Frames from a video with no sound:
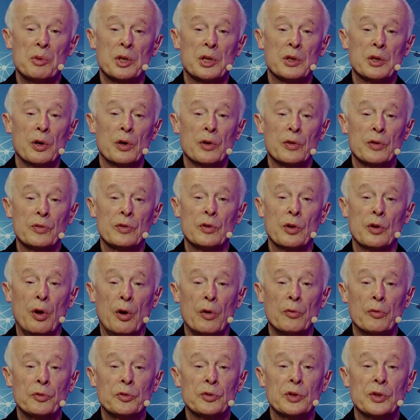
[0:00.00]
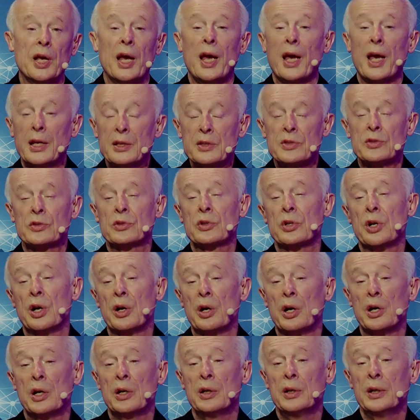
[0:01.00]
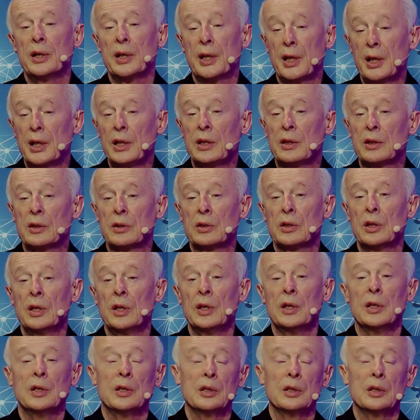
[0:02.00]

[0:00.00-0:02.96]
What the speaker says: because of the extra heat